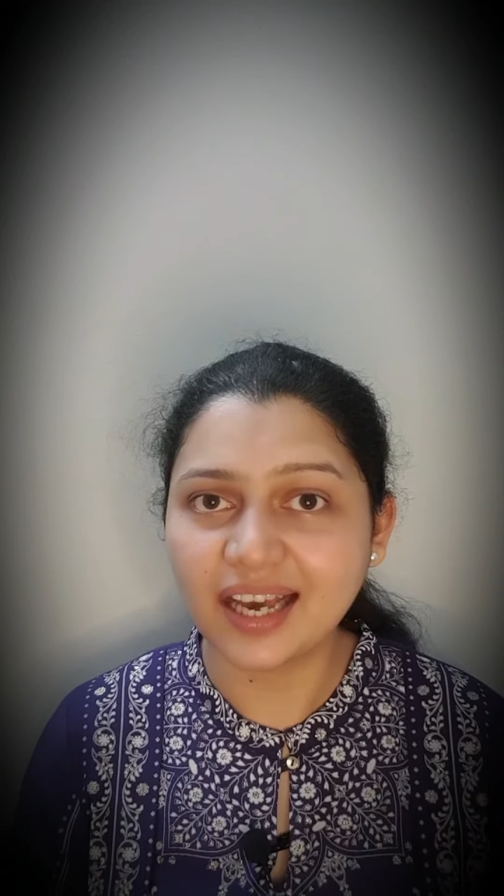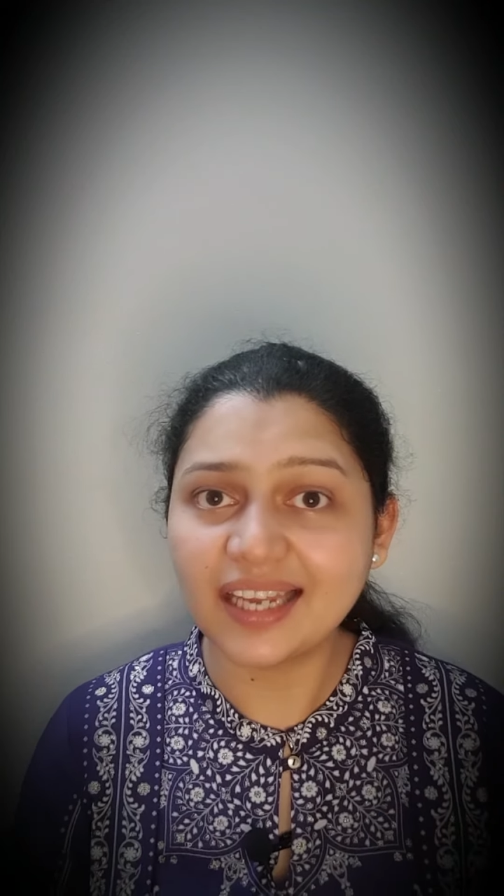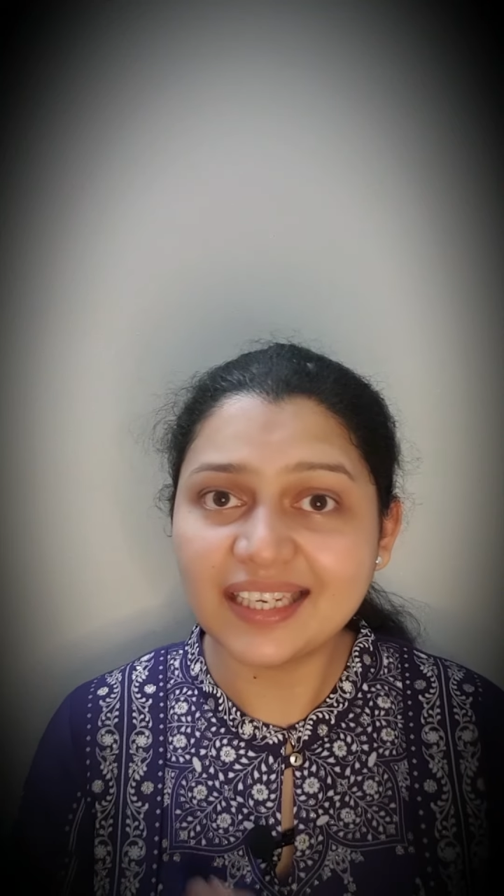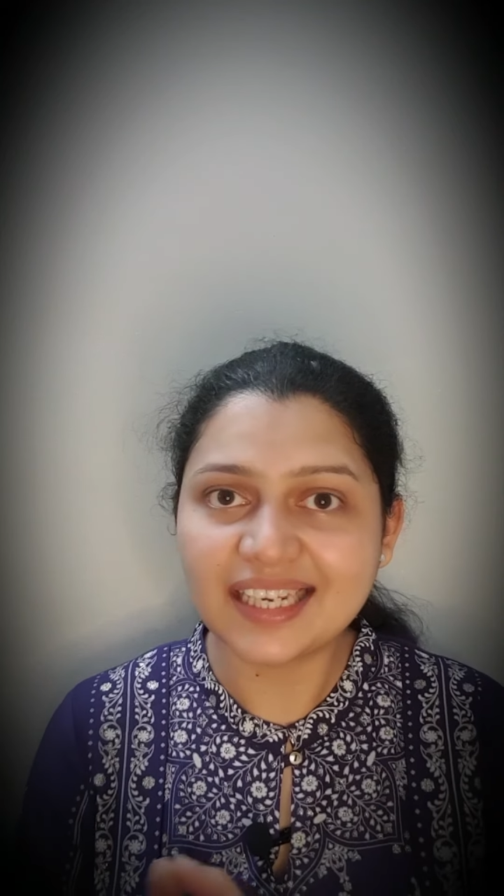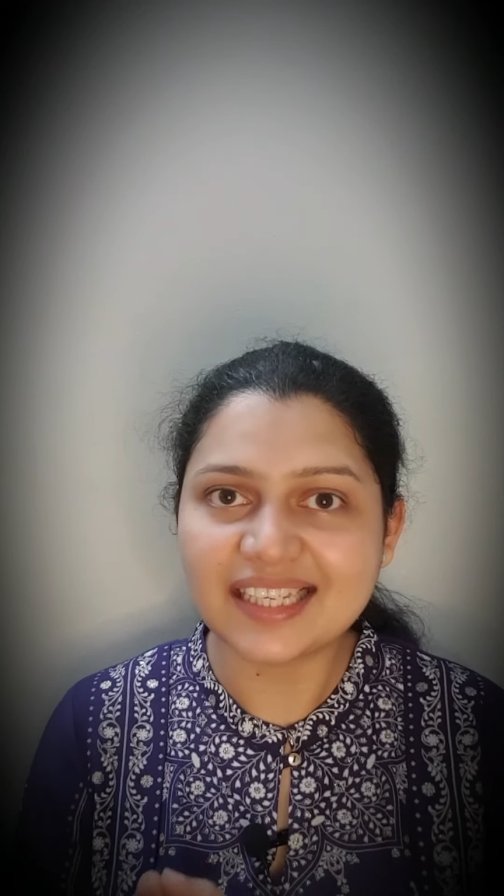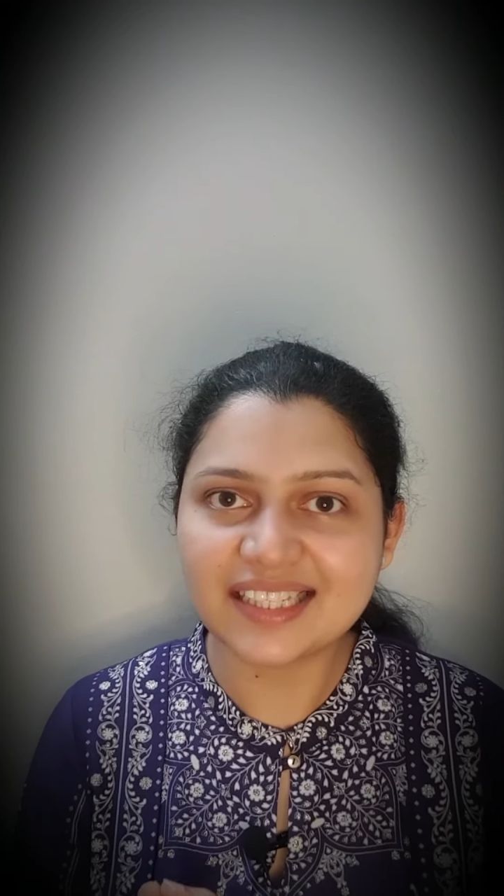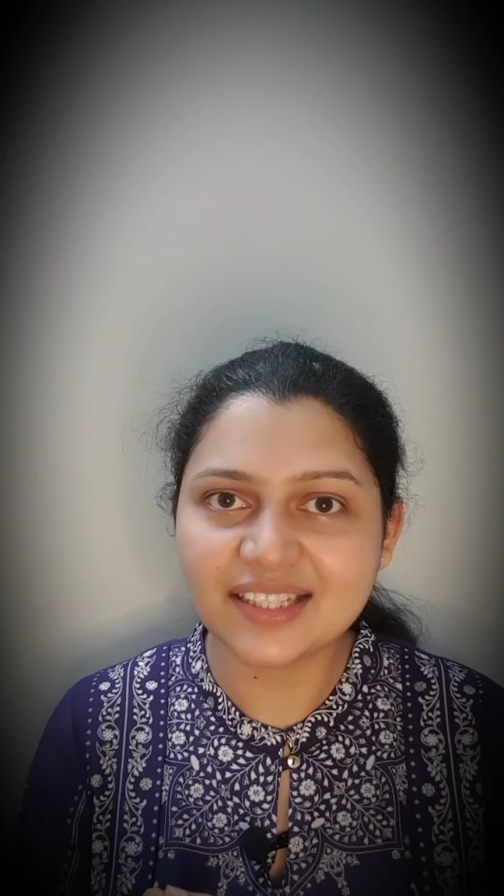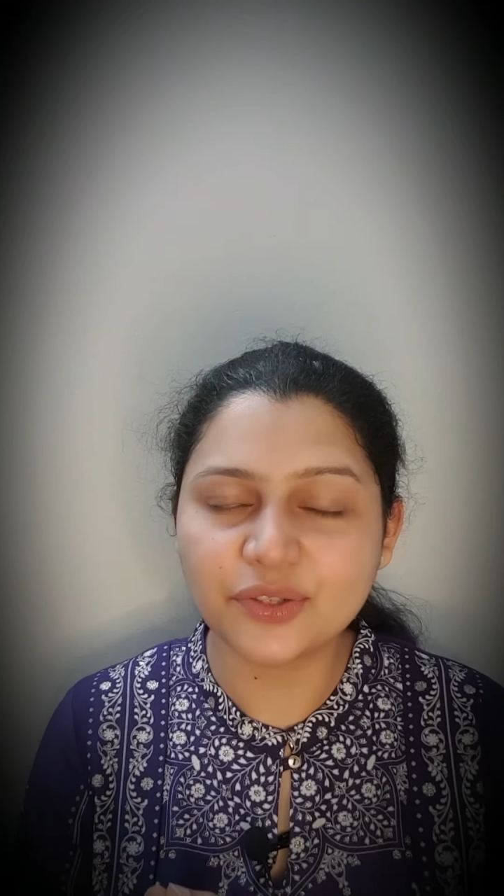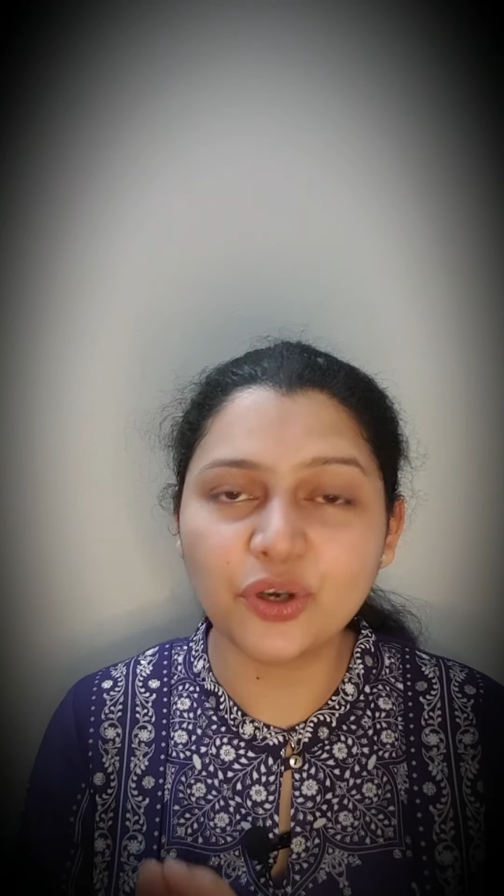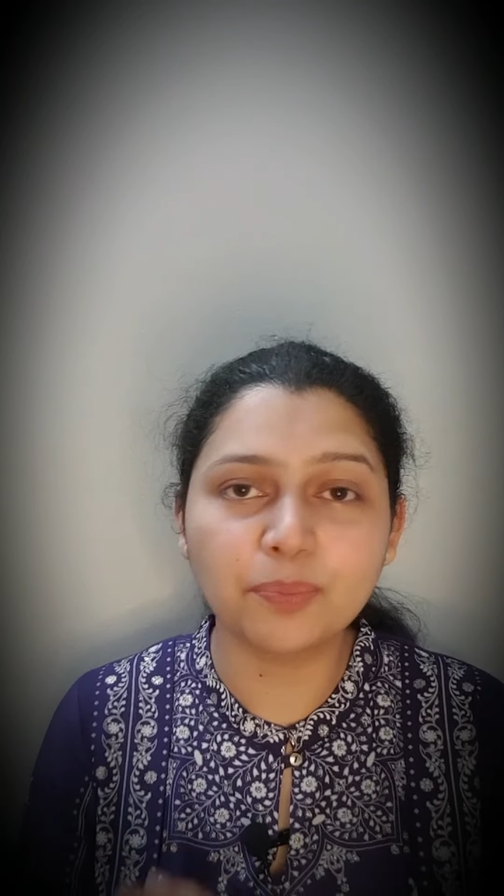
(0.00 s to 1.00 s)

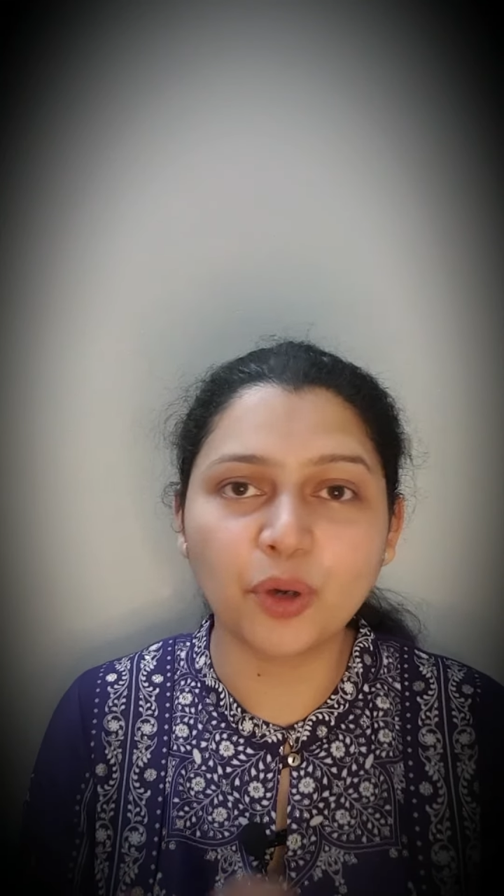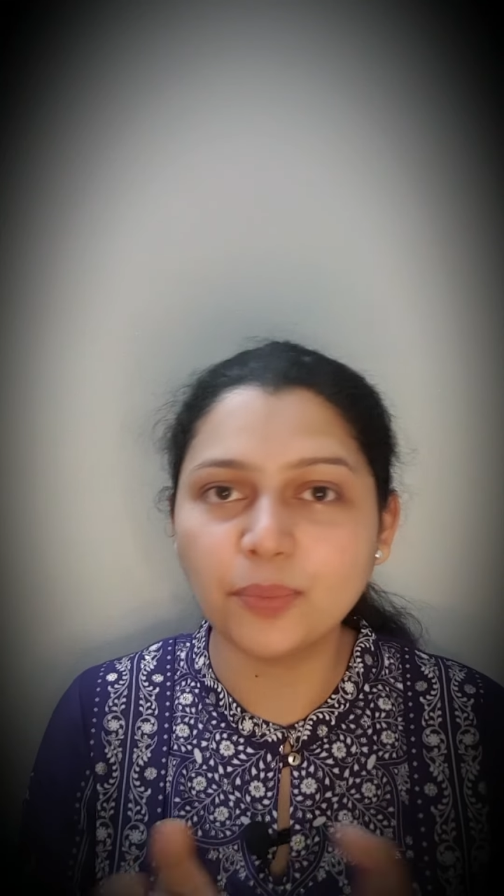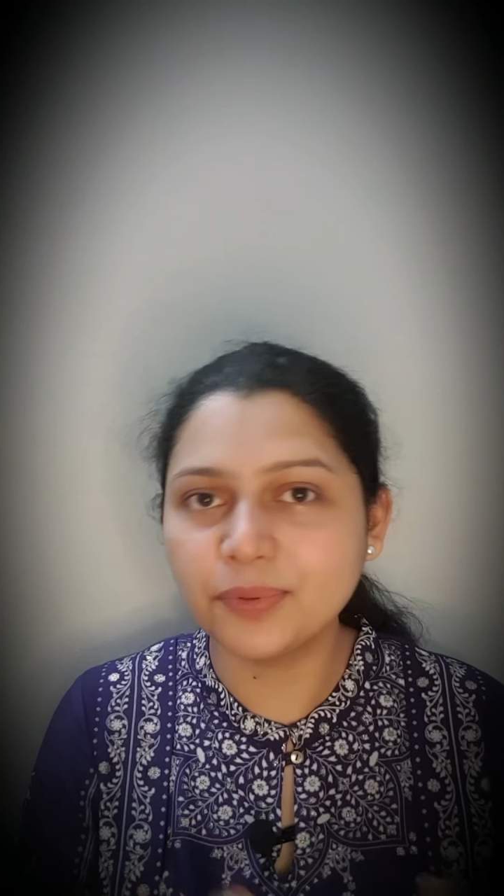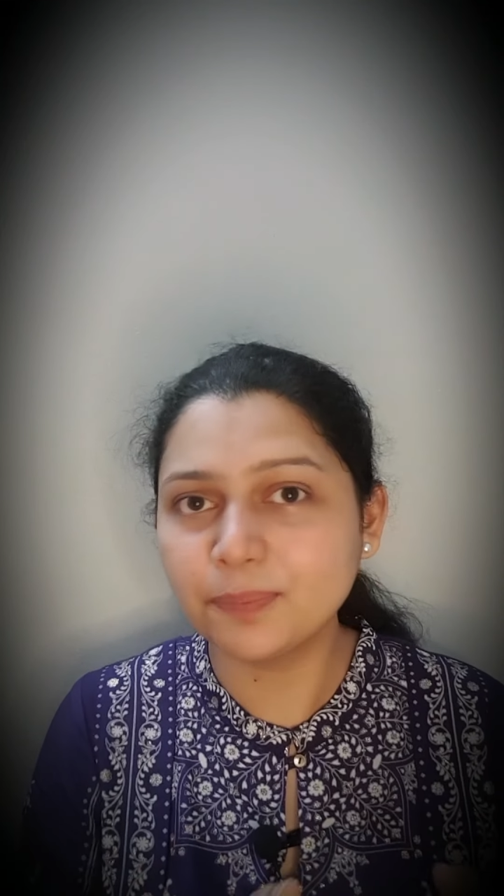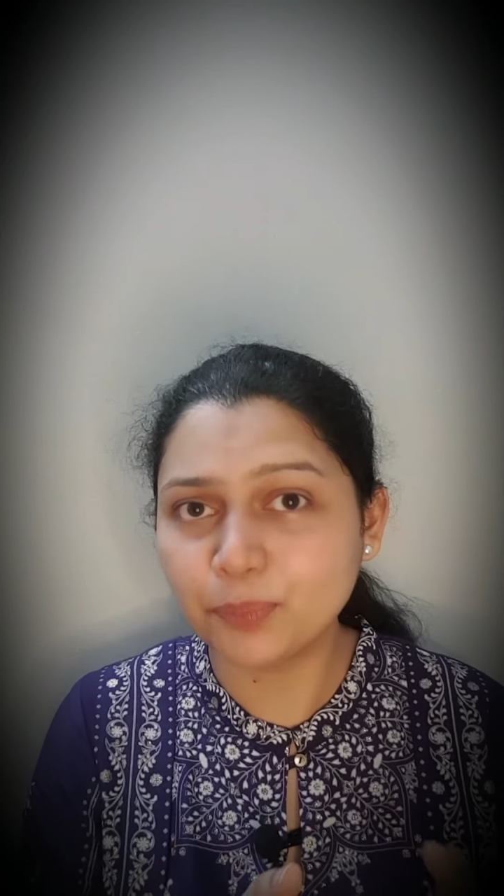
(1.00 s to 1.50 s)
unless you are